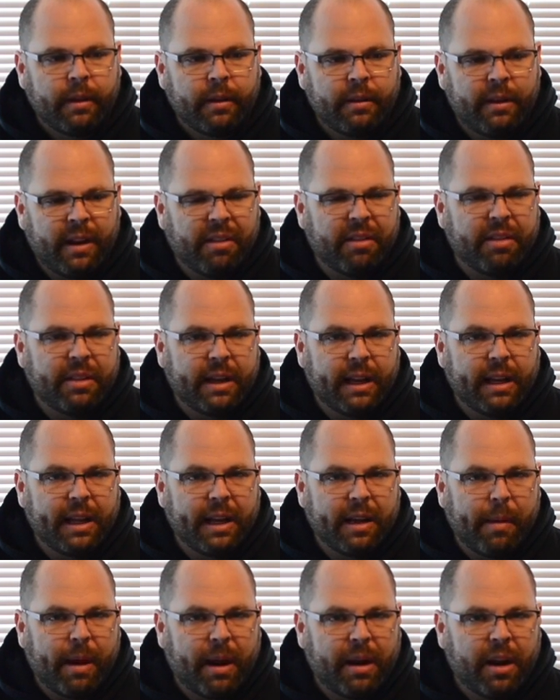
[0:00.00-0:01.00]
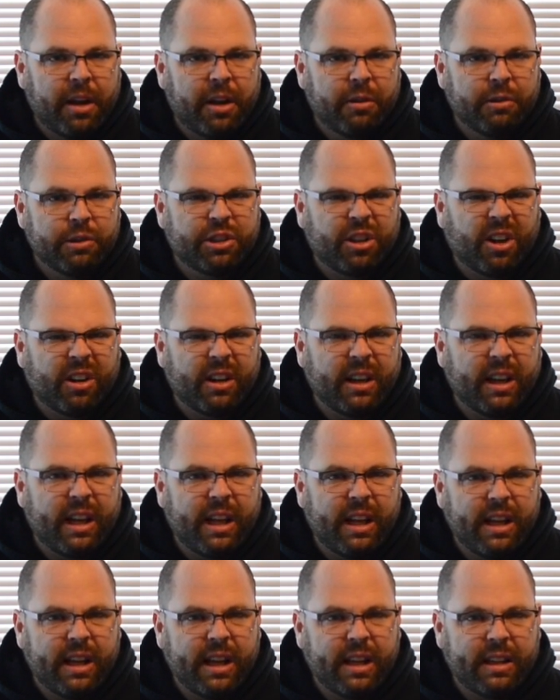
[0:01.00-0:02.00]
Another thing I like about Unoaked
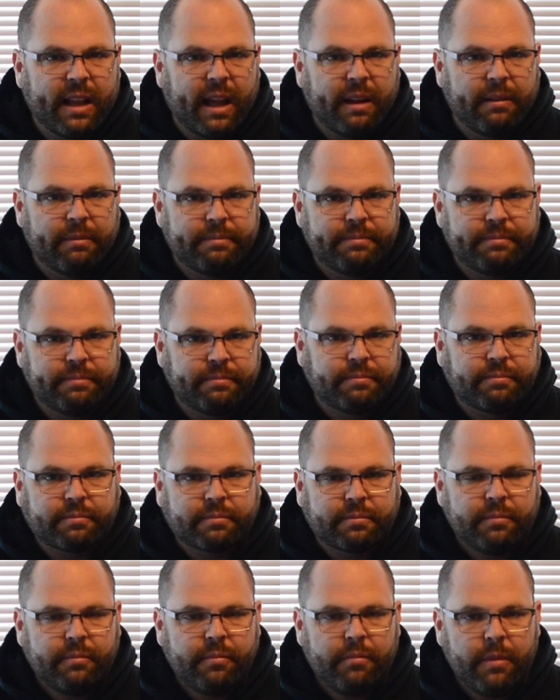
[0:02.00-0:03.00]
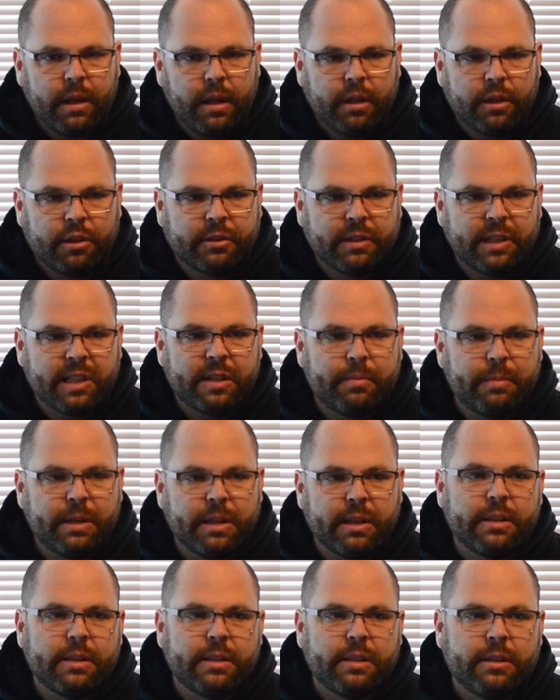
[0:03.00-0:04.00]
Chardonnay, you get that
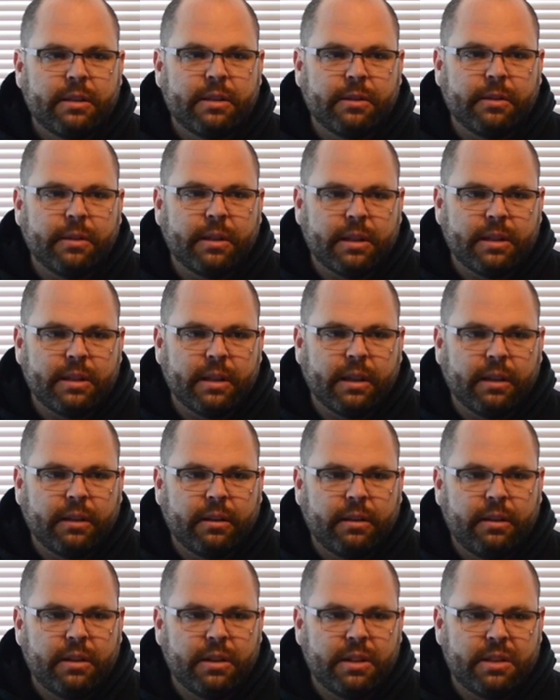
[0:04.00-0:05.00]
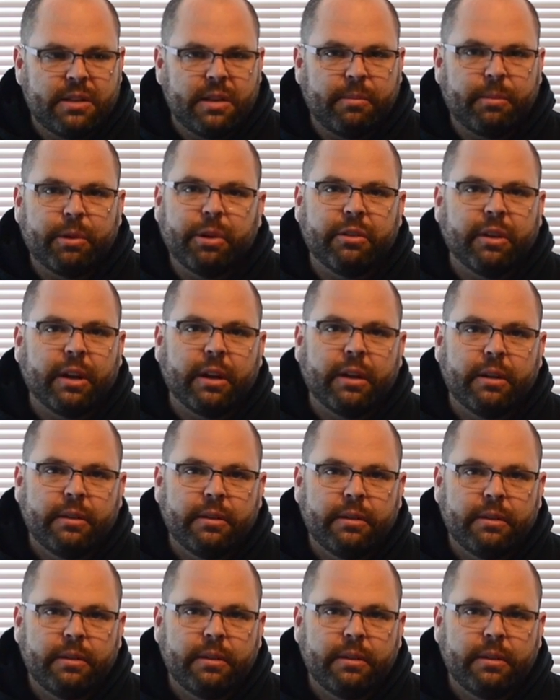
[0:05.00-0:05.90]
crispness, so it's a good summer drink.